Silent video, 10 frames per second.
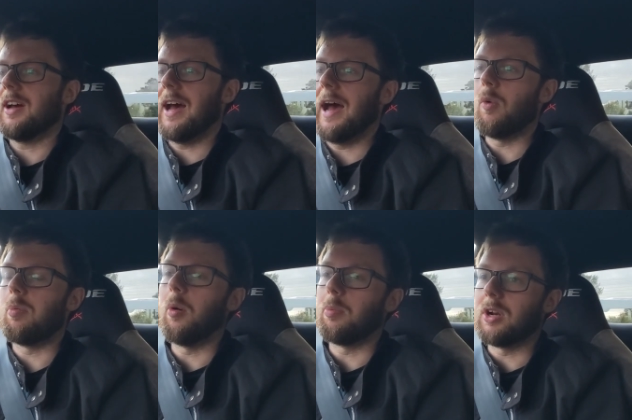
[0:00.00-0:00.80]
how
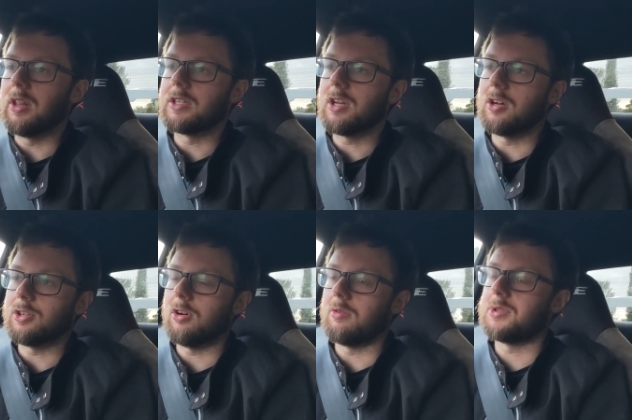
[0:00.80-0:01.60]
popular these cars
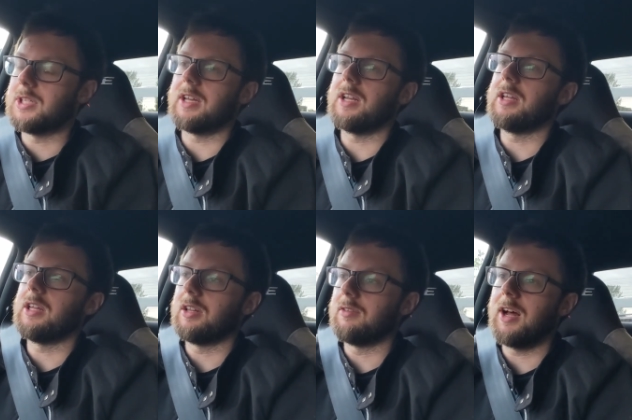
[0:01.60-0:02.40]
are, and particularly
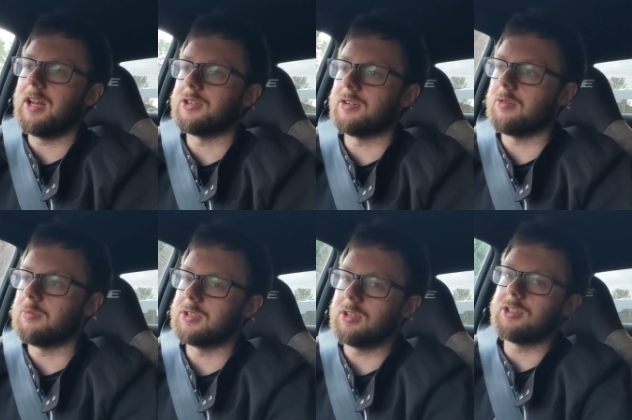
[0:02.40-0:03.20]
the values of them
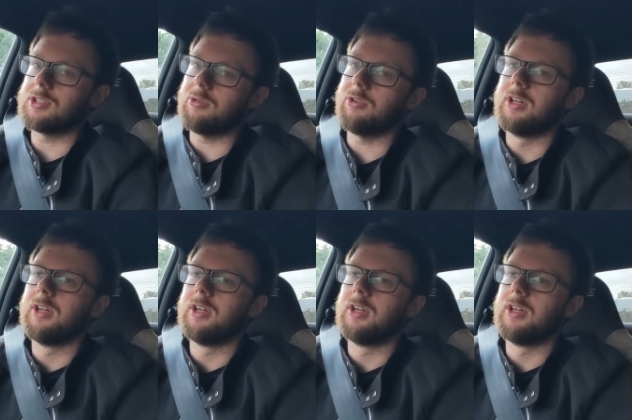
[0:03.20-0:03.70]
and so on.